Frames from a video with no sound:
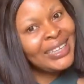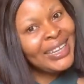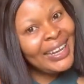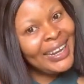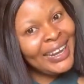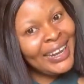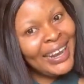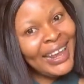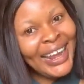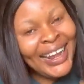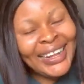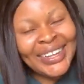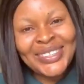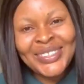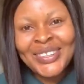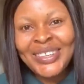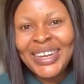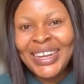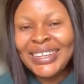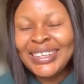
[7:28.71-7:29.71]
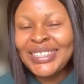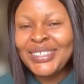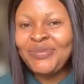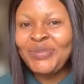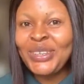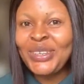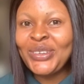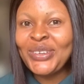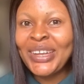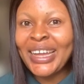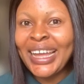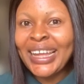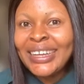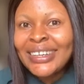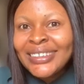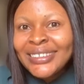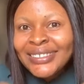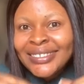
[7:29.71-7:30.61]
like, so that this video can